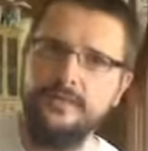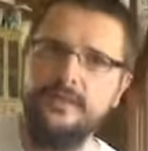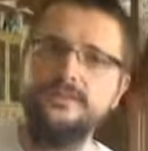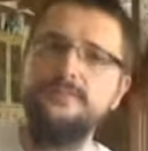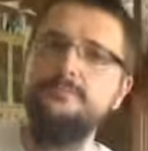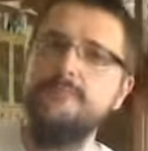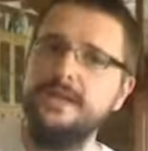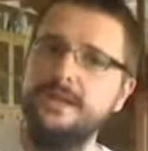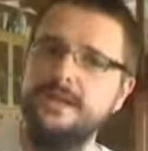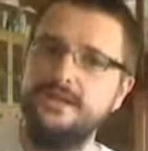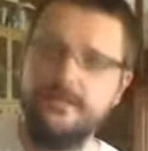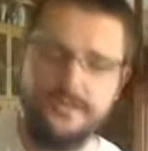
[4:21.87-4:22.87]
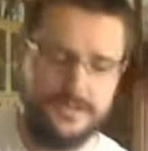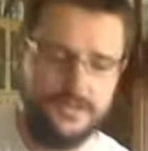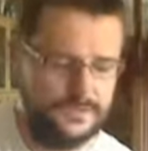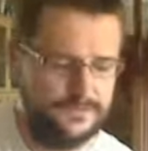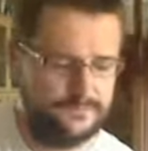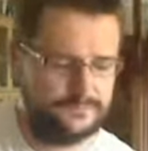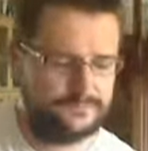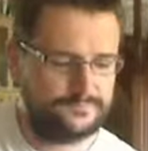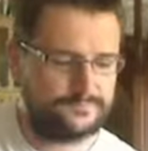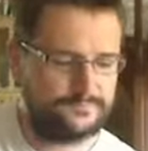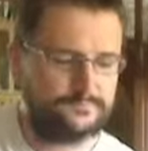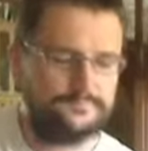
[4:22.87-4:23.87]
That's a major third.
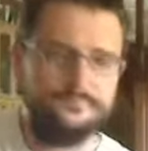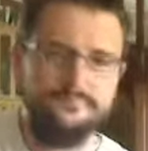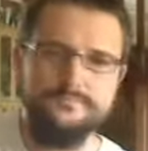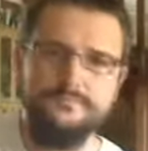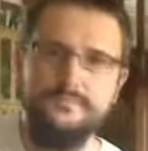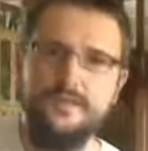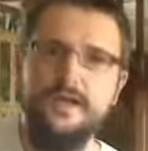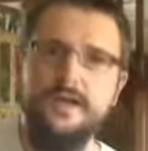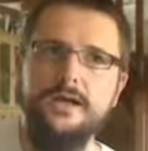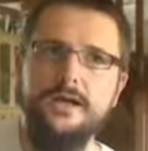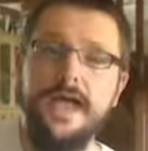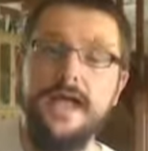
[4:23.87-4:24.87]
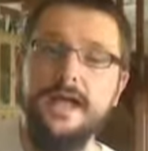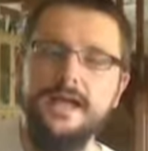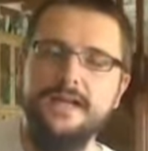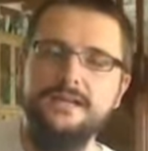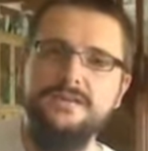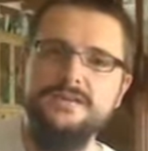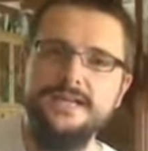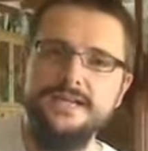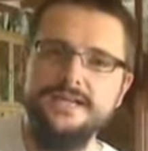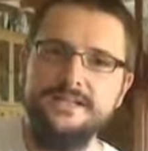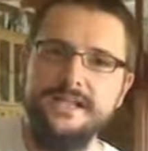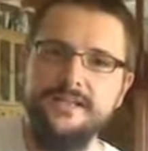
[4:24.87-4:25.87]
A and
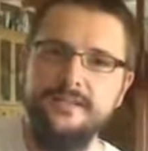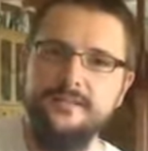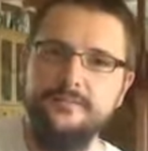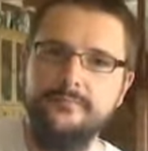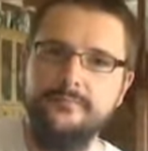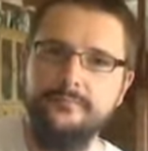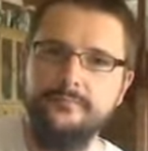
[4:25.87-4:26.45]
D together.